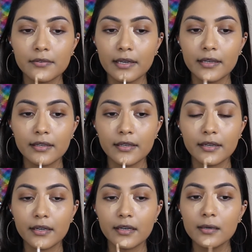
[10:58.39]
right
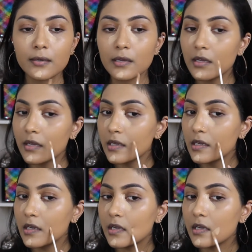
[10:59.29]
here
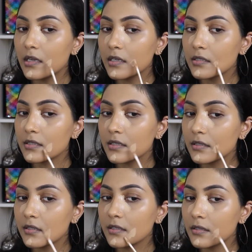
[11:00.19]
and a
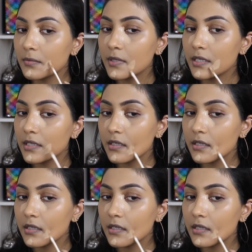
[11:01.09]
little bit